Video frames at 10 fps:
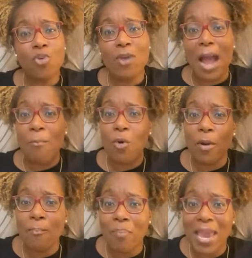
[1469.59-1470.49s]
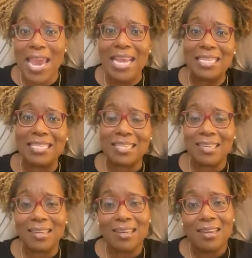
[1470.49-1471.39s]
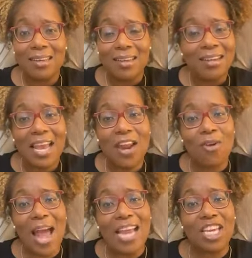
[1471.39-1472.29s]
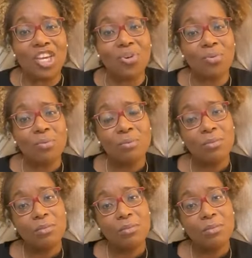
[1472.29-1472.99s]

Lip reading: you got more peace, they don't like you.